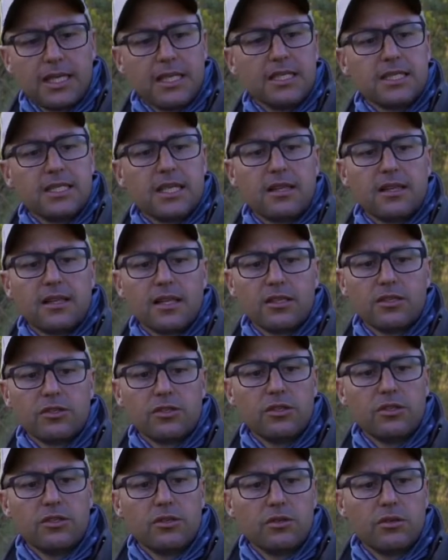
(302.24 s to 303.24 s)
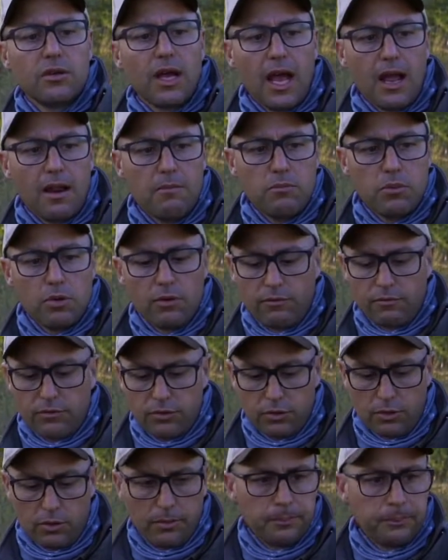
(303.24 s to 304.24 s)
easy thing to do and move
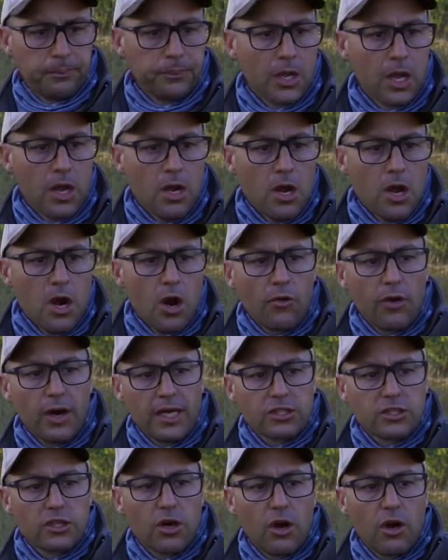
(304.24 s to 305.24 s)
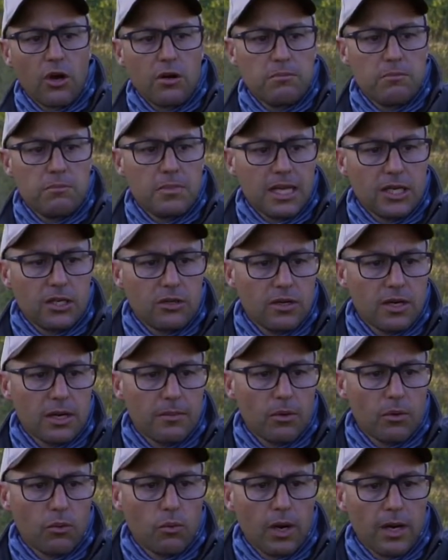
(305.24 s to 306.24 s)
through. Right, so on menu
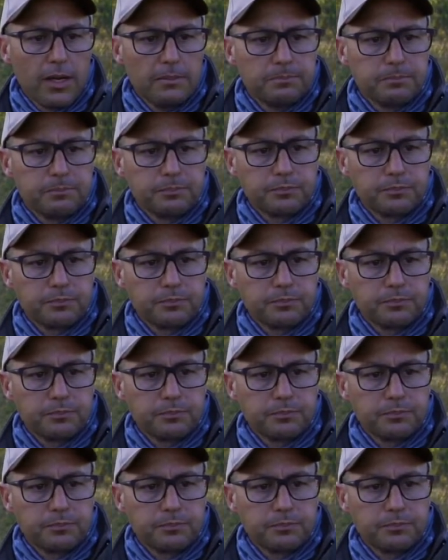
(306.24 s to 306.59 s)
number 1,